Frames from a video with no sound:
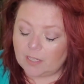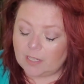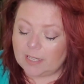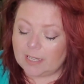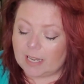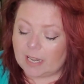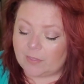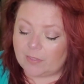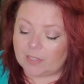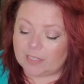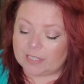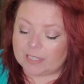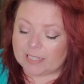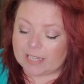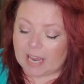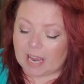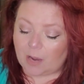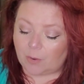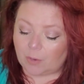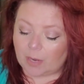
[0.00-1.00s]
and then a
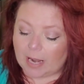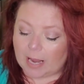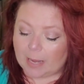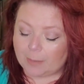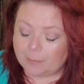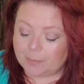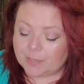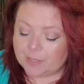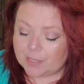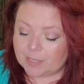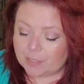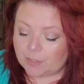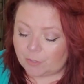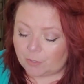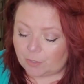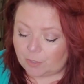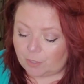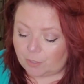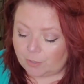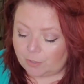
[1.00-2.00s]
Tower happens in your
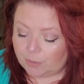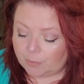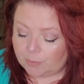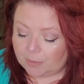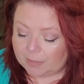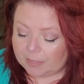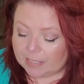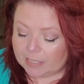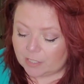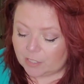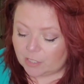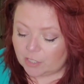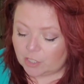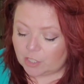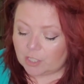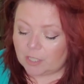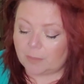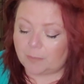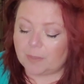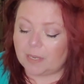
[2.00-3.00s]
current
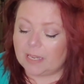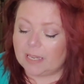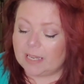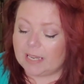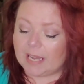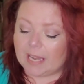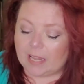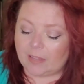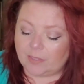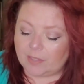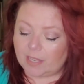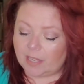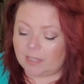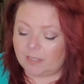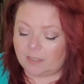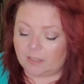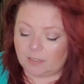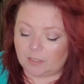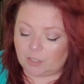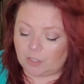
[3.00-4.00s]
relationship, and
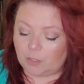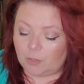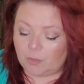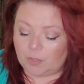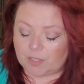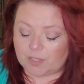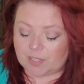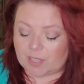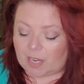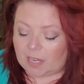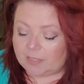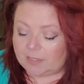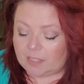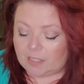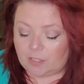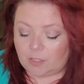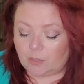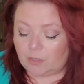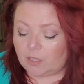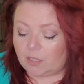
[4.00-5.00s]
then you decide
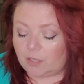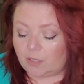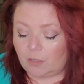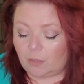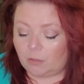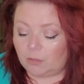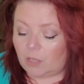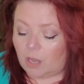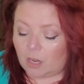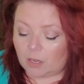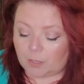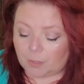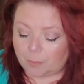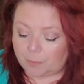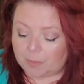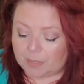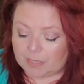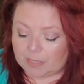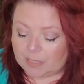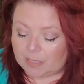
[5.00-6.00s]
that you can no longer
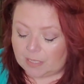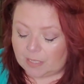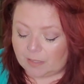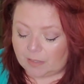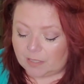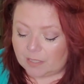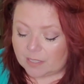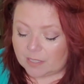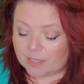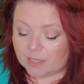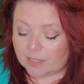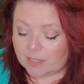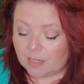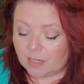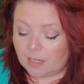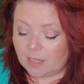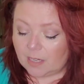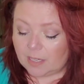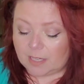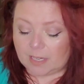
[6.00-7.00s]
be in this
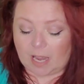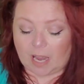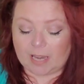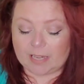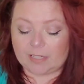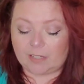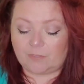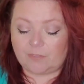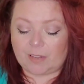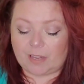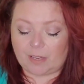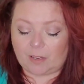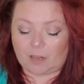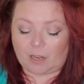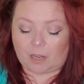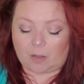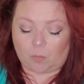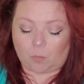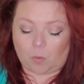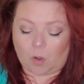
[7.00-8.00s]
Nine of
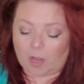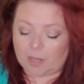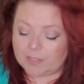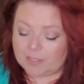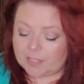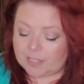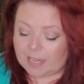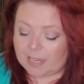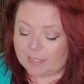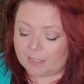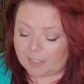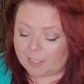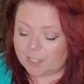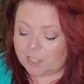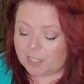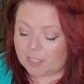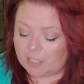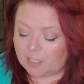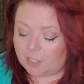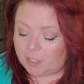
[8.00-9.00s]
Wands energy.
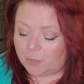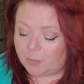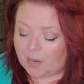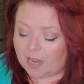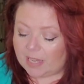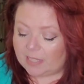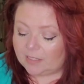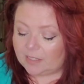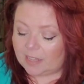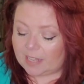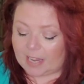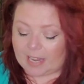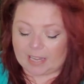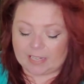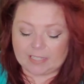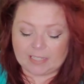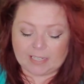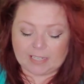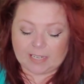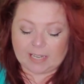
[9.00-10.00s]
You end
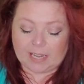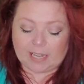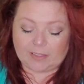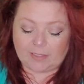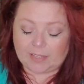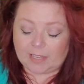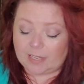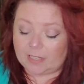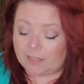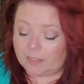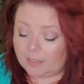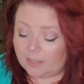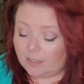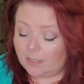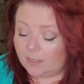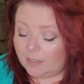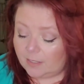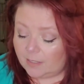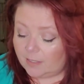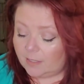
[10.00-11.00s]
that, and then,
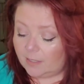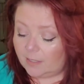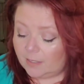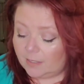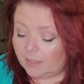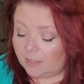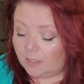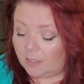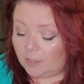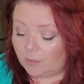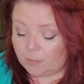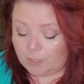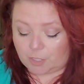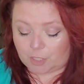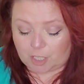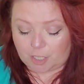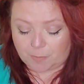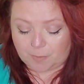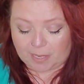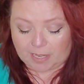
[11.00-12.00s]
you know,
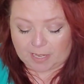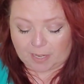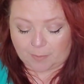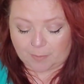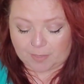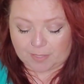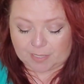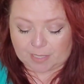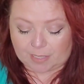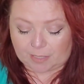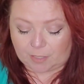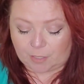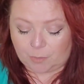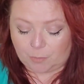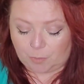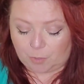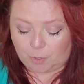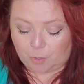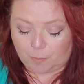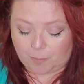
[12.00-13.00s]
judgment comes in.
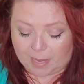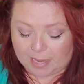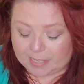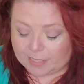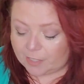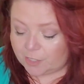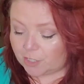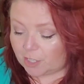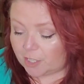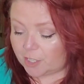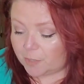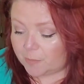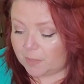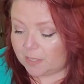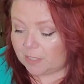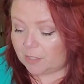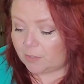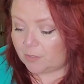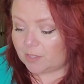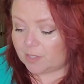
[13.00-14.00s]
You make a
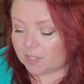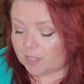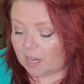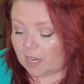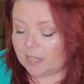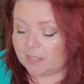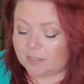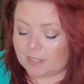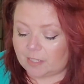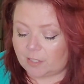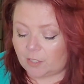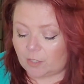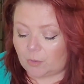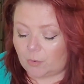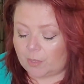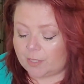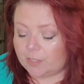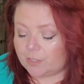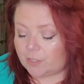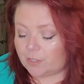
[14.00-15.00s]
judgment. You decide that you're
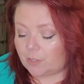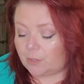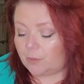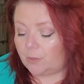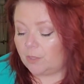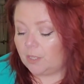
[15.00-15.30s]
going to